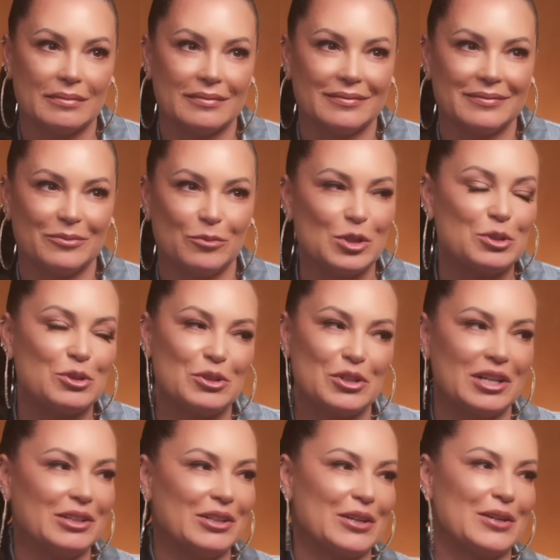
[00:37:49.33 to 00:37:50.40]
Mm-hmm. Once you
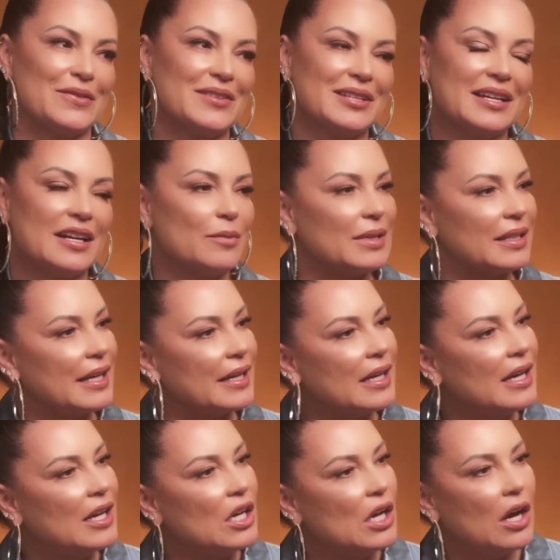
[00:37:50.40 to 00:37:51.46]
start looking over there and be like,
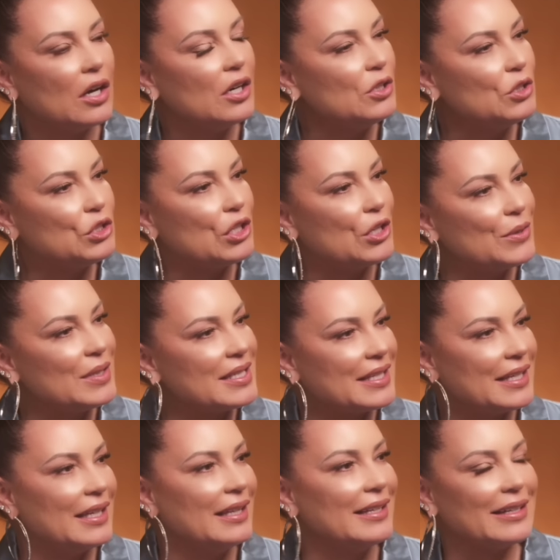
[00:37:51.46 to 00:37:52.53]
her show is
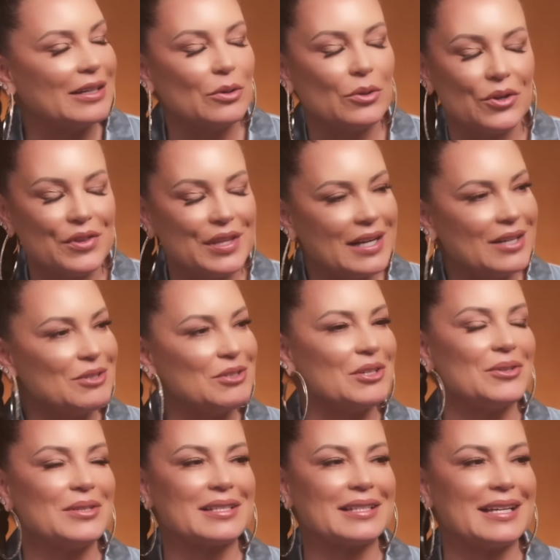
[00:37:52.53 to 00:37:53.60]
killing it, or their show
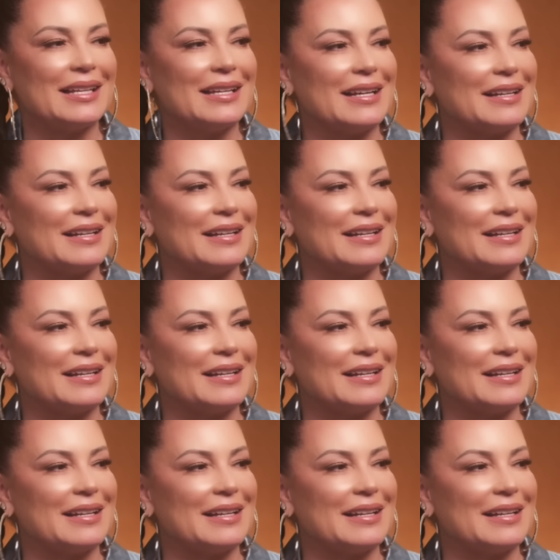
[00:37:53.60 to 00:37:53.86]
is killing, it.